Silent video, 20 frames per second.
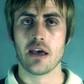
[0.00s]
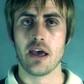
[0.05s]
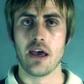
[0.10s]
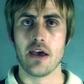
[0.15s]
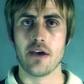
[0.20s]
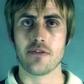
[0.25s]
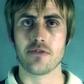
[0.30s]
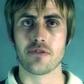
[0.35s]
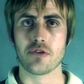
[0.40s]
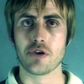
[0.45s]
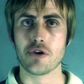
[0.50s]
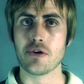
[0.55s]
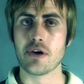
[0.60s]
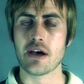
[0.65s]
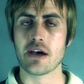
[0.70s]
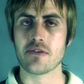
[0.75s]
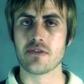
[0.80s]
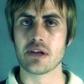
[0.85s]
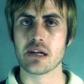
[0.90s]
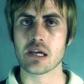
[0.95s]
If you
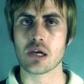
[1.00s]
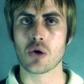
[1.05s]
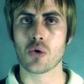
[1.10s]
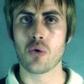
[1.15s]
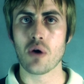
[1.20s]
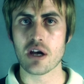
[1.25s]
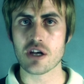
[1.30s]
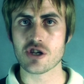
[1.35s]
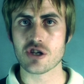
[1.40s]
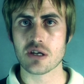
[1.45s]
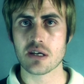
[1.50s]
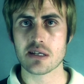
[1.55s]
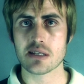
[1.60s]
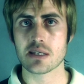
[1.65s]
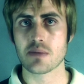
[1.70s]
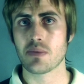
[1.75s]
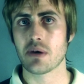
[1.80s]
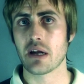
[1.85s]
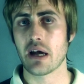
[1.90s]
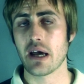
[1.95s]
have any
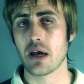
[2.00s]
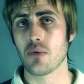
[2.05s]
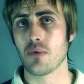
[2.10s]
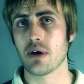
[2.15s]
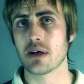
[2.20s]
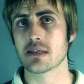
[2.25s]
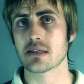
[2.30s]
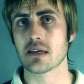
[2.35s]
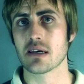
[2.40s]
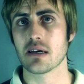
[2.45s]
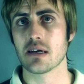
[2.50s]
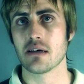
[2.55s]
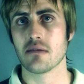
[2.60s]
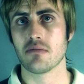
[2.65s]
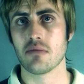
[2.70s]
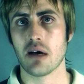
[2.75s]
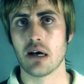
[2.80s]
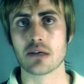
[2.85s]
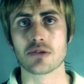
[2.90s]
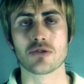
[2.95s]
questions about ayahuasca,
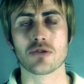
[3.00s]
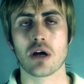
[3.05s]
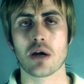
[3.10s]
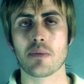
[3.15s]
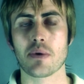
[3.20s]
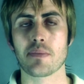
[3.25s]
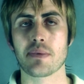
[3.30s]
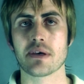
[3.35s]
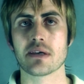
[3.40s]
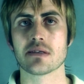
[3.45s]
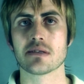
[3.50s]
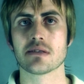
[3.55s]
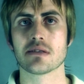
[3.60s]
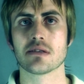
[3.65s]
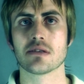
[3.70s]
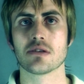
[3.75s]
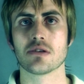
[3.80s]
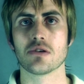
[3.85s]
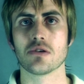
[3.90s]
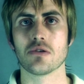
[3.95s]
I'll try my
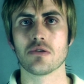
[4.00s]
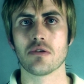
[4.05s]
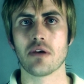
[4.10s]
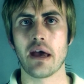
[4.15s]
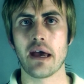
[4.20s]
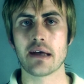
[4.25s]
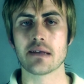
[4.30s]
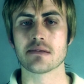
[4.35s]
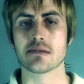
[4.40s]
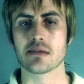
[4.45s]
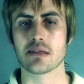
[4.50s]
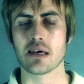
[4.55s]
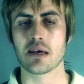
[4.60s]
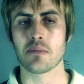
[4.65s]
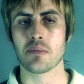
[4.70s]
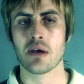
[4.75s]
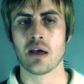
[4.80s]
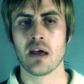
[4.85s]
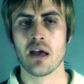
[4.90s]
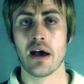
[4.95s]
best to answer
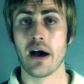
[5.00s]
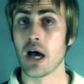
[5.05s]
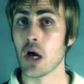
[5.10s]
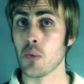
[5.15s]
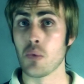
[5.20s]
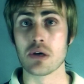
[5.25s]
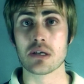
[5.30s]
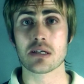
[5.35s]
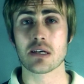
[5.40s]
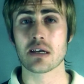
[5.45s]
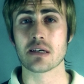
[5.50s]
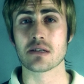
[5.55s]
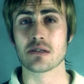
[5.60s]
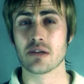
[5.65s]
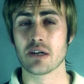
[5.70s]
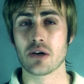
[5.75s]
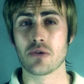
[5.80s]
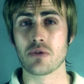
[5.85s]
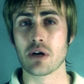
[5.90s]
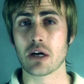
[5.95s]
them. Ayahuasca is
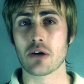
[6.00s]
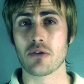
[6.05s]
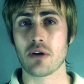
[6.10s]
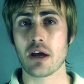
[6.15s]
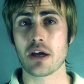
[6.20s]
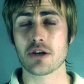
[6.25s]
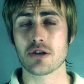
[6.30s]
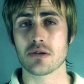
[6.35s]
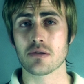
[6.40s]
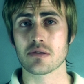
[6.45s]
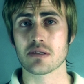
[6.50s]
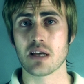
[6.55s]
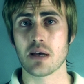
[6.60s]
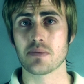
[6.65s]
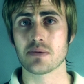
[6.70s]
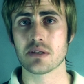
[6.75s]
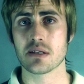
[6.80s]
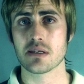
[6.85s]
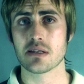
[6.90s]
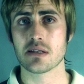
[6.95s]
not a recreational
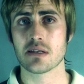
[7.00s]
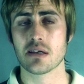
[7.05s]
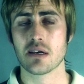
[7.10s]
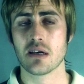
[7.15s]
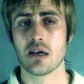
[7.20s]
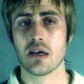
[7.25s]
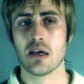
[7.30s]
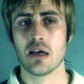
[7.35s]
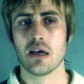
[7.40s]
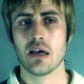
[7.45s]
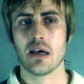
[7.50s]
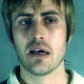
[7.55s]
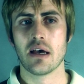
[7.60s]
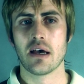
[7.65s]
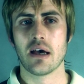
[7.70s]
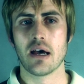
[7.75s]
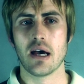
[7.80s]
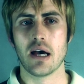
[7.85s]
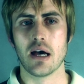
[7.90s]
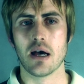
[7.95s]
substance.
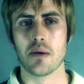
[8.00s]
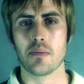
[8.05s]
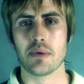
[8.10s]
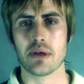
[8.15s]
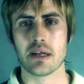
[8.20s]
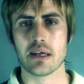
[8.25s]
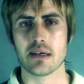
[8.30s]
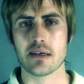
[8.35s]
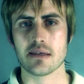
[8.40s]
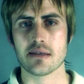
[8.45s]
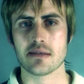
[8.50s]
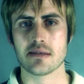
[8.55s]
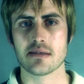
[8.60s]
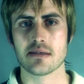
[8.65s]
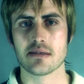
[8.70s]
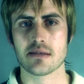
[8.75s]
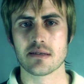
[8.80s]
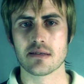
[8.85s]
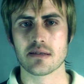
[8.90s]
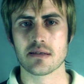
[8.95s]
It
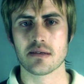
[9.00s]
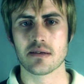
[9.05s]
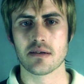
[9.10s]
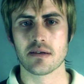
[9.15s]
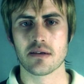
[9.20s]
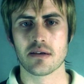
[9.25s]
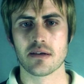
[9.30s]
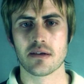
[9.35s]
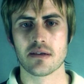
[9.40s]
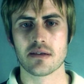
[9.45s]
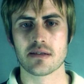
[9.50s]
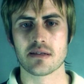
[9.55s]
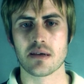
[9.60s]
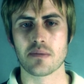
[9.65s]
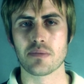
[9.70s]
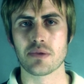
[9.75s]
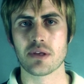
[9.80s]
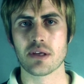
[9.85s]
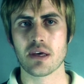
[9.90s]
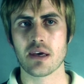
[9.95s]
is
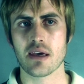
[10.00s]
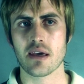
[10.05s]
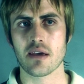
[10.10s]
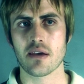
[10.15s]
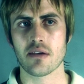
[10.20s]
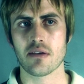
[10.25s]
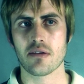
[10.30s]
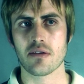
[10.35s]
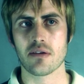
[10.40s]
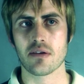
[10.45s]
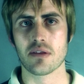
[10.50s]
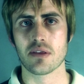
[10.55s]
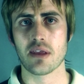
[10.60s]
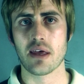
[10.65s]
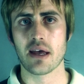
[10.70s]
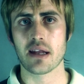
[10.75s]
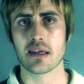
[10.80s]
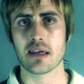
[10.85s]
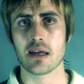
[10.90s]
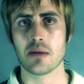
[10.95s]
something
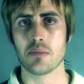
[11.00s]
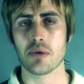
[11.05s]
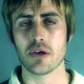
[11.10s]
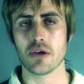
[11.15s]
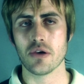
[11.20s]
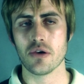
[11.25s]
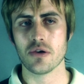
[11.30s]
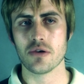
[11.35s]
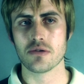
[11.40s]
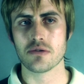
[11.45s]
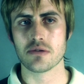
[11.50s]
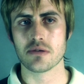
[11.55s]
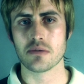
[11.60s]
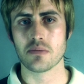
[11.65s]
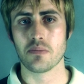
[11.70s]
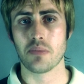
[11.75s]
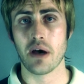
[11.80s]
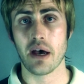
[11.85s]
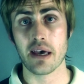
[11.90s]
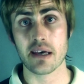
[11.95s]
that can be used
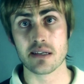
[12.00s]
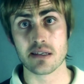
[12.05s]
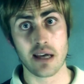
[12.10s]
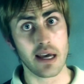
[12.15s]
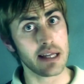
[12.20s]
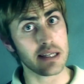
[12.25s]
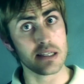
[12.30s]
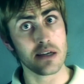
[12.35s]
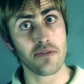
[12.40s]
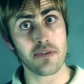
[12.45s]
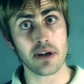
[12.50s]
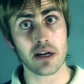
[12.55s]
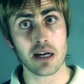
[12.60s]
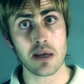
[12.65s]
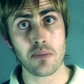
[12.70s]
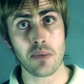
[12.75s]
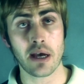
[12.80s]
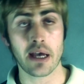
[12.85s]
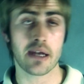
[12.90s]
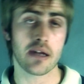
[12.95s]
by a
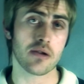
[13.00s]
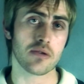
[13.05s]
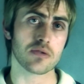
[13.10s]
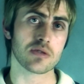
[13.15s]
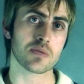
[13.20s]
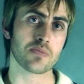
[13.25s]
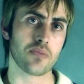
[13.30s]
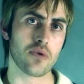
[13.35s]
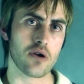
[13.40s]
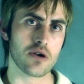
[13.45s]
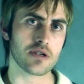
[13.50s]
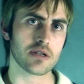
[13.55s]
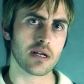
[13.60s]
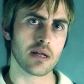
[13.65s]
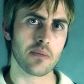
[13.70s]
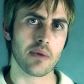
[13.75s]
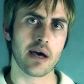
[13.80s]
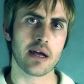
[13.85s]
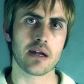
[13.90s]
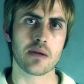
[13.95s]
scientifically minded or
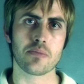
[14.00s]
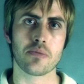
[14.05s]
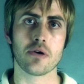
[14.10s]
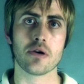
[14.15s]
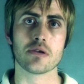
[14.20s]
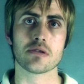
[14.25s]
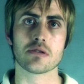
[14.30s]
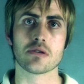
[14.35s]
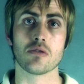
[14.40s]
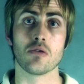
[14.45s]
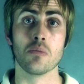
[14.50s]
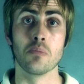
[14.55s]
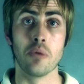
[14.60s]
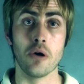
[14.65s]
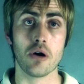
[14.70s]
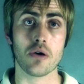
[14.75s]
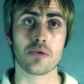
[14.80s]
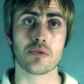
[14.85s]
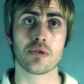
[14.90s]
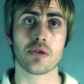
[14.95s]
spiritually minded person, or
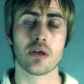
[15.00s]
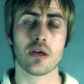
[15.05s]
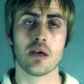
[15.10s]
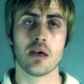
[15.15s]
both.